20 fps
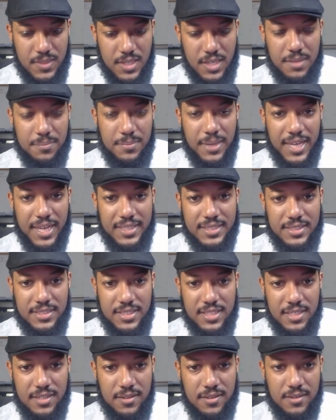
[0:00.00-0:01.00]

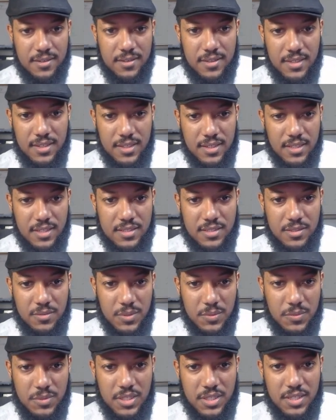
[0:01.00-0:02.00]
unbalanced here, so
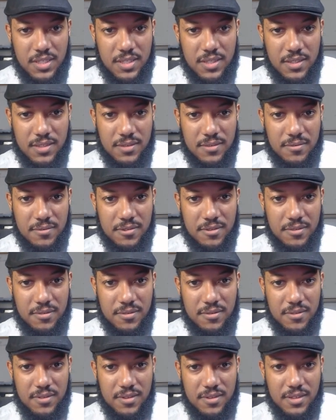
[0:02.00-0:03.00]
we want to
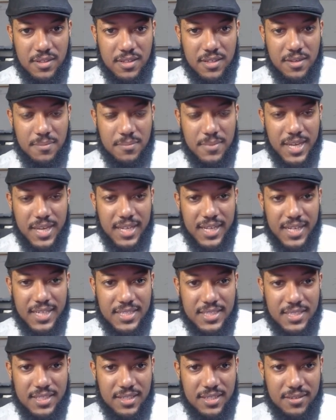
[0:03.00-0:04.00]
come back
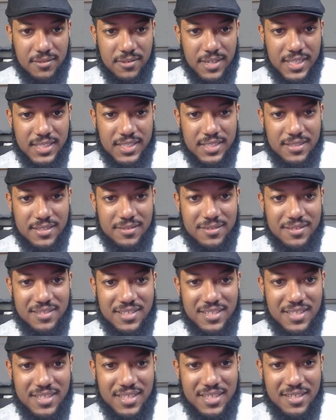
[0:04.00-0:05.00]
actually and correct it.
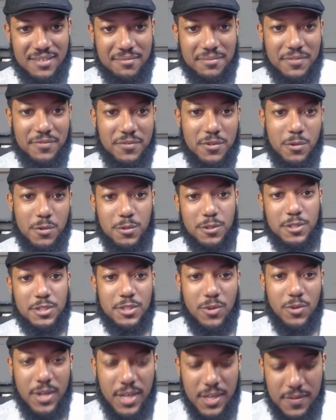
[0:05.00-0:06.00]
Before we're
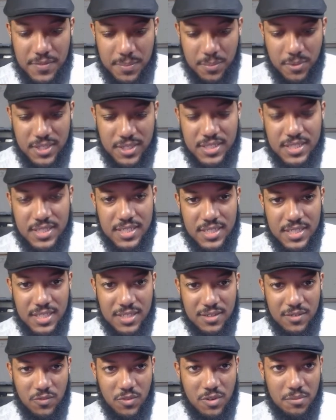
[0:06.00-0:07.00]
going out to print,
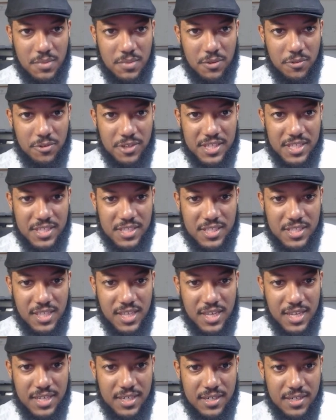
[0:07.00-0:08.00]
we're mirroring this
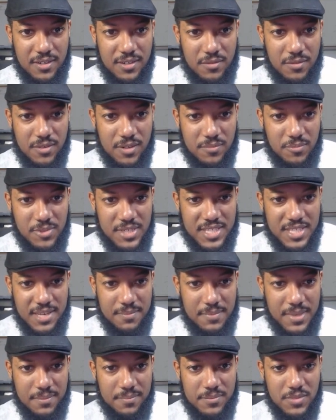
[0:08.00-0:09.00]
line. Press
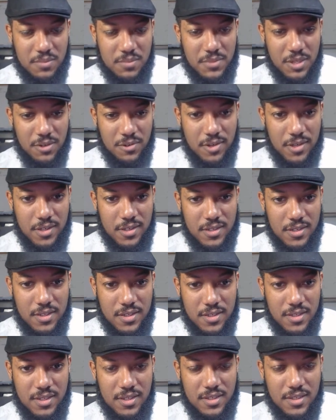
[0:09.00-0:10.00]
MM to mirror,
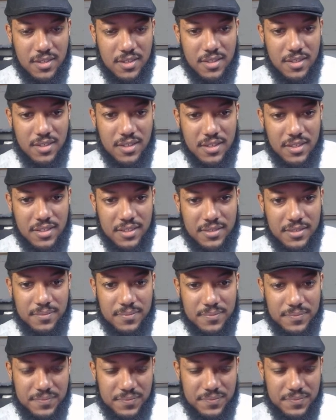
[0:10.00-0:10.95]
and